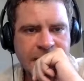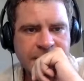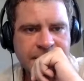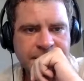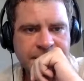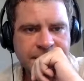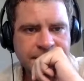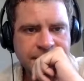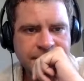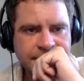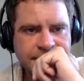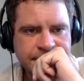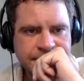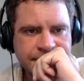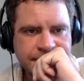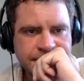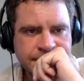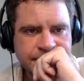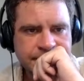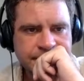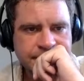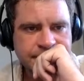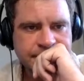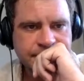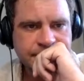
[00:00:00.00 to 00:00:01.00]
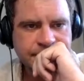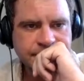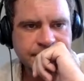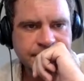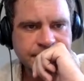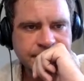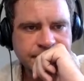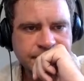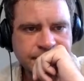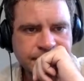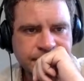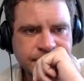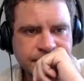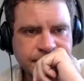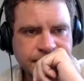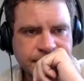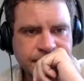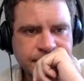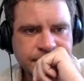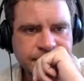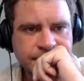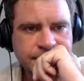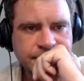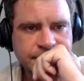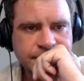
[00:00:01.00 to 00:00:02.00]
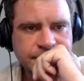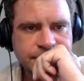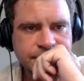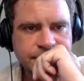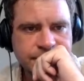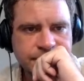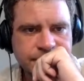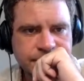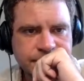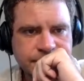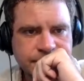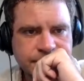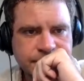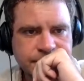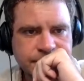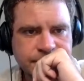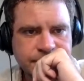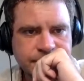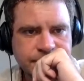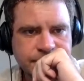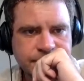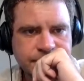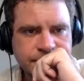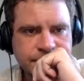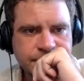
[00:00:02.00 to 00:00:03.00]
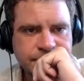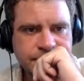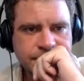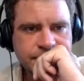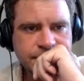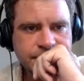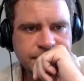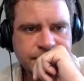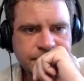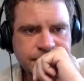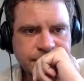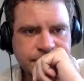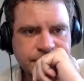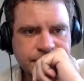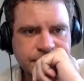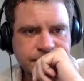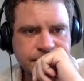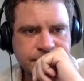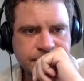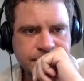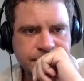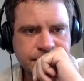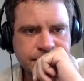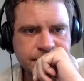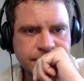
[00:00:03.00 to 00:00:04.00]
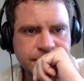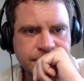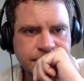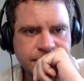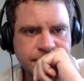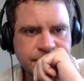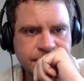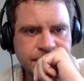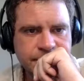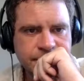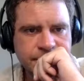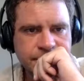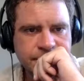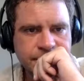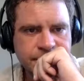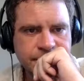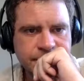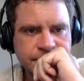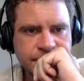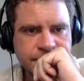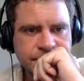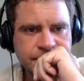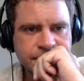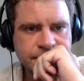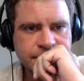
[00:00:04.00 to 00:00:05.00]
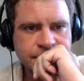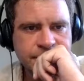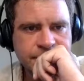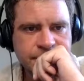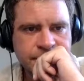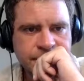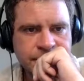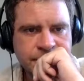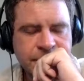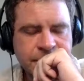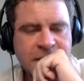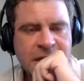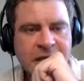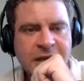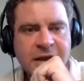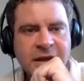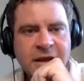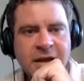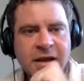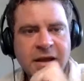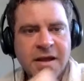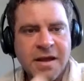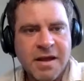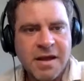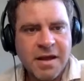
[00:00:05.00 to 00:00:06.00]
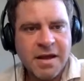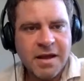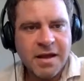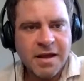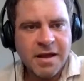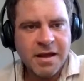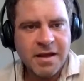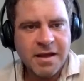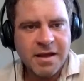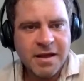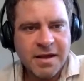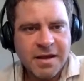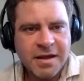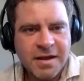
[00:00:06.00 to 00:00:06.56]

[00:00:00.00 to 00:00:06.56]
No words are spoken by the person on screen.